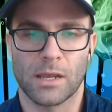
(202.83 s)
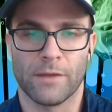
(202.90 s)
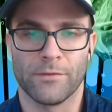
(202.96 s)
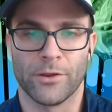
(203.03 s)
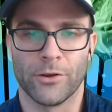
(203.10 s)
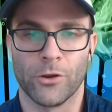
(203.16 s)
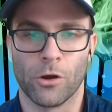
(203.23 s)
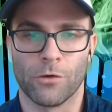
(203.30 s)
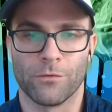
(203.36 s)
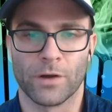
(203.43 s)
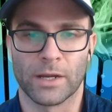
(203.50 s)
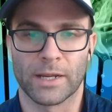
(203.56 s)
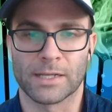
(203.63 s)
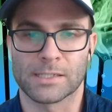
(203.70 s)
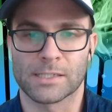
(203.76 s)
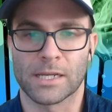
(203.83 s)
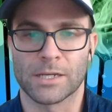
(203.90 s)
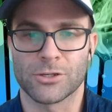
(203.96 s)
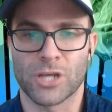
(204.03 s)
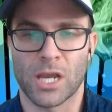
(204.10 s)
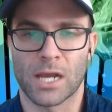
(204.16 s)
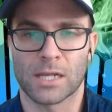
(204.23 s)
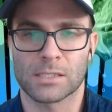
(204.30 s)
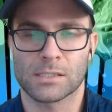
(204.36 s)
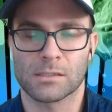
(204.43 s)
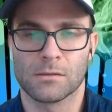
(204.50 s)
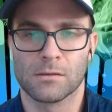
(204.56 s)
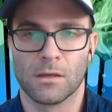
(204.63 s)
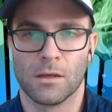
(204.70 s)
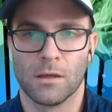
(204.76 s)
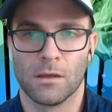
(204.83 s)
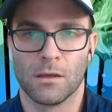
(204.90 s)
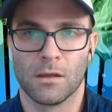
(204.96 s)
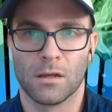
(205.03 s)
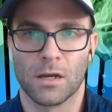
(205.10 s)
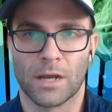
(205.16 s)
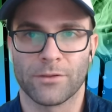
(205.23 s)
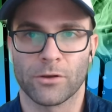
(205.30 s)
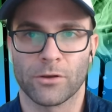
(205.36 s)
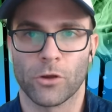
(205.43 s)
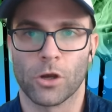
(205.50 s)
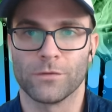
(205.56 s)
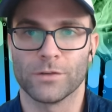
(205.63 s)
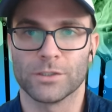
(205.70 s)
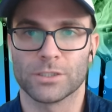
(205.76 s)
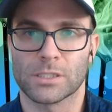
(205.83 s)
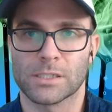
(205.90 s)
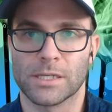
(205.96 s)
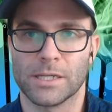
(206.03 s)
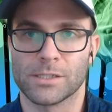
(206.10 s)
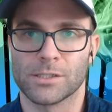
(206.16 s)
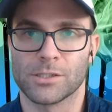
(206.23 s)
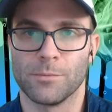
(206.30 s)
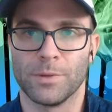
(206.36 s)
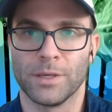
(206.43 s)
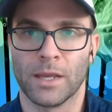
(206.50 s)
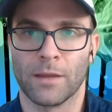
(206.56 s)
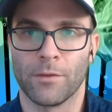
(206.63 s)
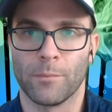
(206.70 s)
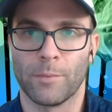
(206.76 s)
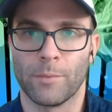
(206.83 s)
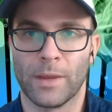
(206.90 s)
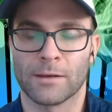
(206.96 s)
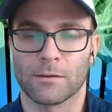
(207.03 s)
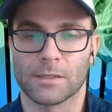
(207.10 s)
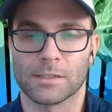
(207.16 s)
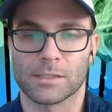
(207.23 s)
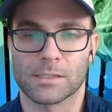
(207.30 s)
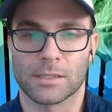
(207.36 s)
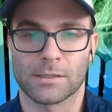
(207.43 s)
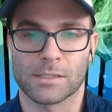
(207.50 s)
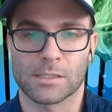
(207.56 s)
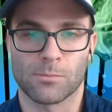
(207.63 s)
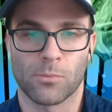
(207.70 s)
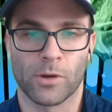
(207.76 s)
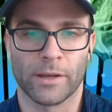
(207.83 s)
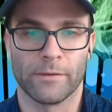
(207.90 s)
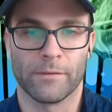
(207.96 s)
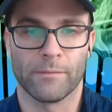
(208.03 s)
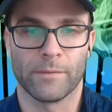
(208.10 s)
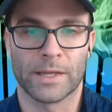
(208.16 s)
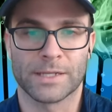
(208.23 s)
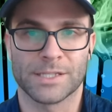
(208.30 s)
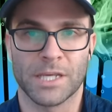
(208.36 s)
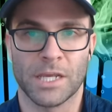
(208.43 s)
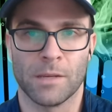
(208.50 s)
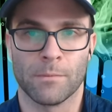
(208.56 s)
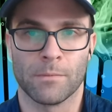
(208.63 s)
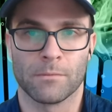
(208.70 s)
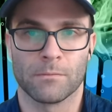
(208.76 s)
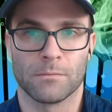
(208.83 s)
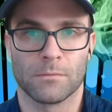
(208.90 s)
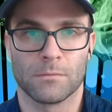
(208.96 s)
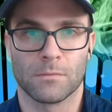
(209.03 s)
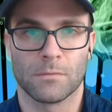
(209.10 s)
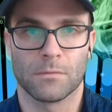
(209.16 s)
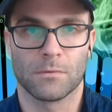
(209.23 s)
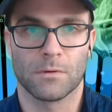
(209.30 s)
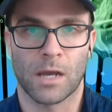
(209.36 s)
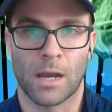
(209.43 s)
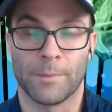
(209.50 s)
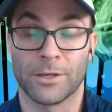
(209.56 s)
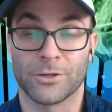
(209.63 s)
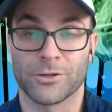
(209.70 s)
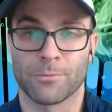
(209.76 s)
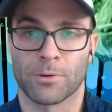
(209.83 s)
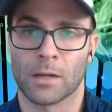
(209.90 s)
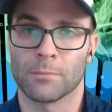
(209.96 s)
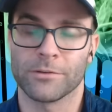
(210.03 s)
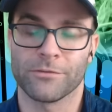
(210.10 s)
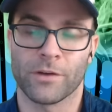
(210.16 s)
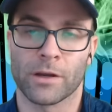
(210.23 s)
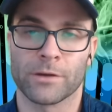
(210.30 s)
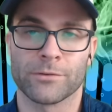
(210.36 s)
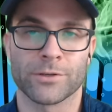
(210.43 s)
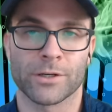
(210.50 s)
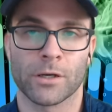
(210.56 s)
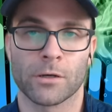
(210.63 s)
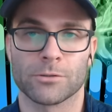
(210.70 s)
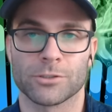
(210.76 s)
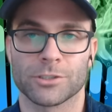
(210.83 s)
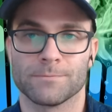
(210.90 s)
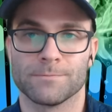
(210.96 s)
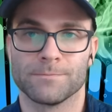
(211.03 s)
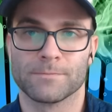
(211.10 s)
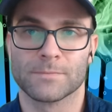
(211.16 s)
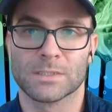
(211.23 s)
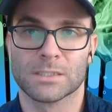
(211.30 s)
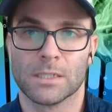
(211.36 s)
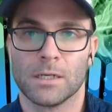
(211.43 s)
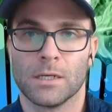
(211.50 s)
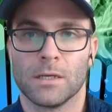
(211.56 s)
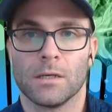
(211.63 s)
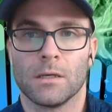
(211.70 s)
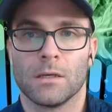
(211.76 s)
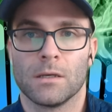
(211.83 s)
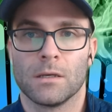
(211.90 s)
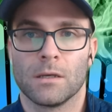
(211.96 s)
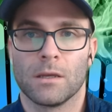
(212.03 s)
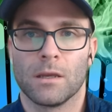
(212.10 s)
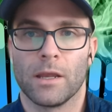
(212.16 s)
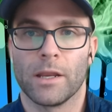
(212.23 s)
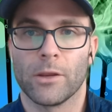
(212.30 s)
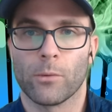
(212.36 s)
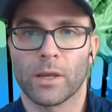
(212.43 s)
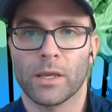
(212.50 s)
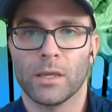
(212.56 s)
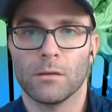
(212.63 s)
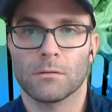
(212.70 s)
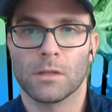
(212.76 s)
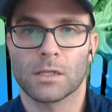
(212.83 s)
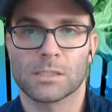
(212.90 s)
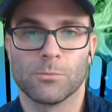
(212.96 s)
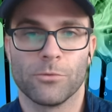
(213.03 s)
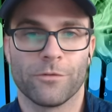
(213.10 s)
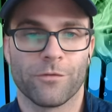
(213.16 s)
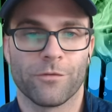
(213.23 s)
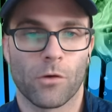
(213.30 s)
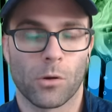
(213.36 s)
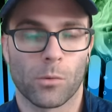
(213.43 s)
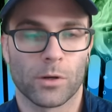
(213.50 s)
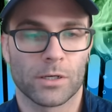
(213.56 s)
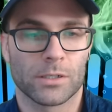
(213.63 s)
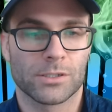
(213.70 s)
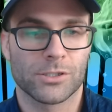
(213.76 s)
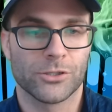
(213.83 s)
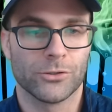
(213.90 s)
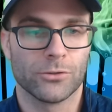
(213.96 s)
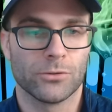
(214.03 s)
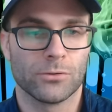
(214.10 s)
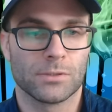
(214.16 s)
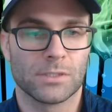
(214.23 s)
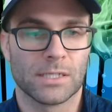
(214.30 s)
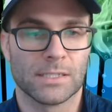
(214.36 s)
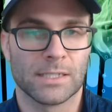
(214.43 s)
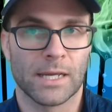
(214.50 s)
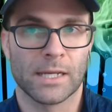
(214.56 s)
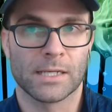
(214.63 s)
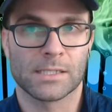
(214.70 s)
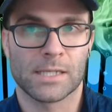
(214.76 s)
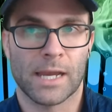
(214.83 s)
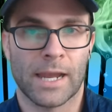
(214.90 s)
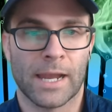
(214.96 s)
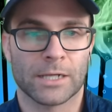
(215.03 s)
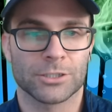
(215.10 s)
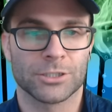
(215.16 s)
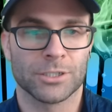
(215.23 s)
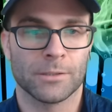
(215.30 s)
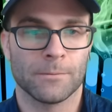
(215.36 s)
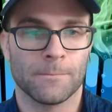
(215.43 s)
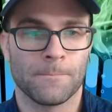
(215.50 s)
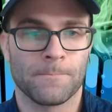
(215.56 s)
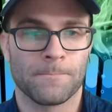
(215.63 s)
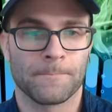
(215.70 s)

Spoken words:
And then Nova against St. John's. I think Nova just needs to be on the banned list at this point. That team, I mean, should probably fire their coach. Anyway, let's move forward to today's action.